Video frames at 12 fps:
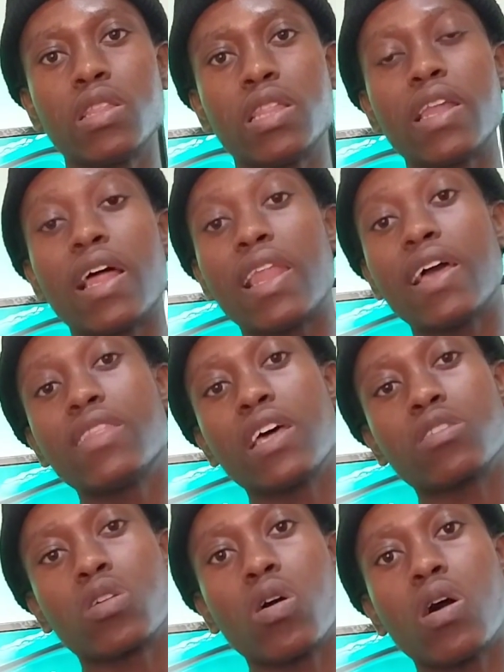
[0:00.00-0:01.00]
Then I learned
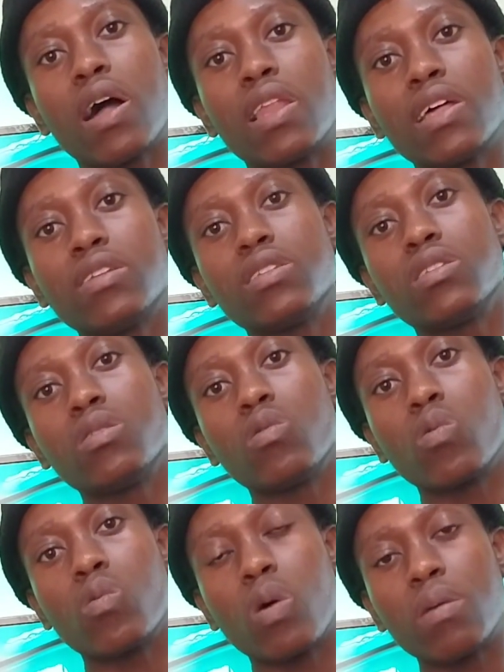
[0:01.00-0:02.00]

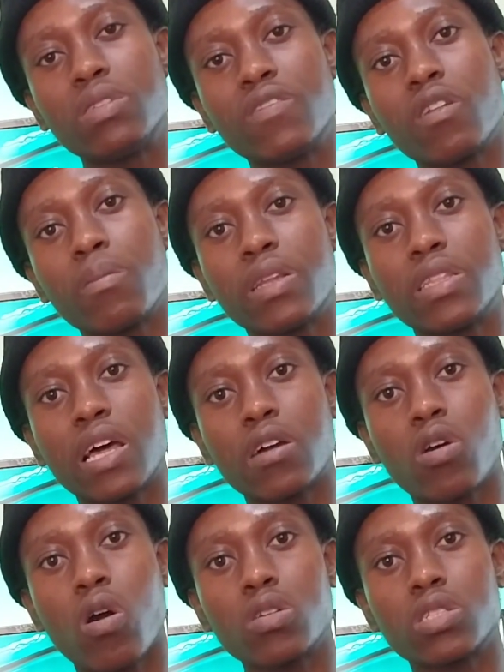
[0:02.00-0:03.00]
web development in that
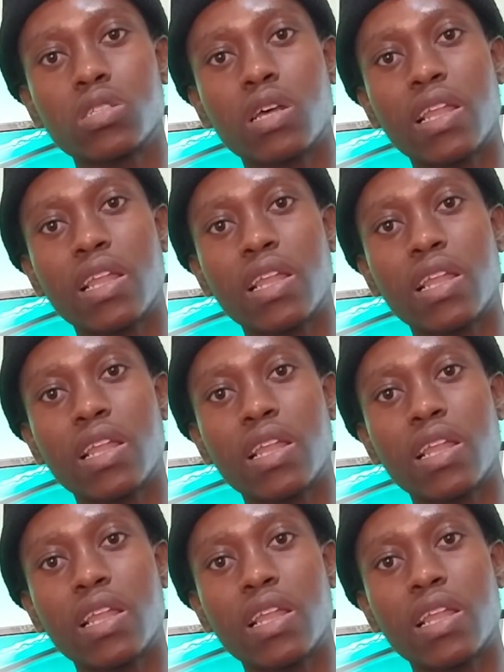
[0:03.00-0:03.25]
course.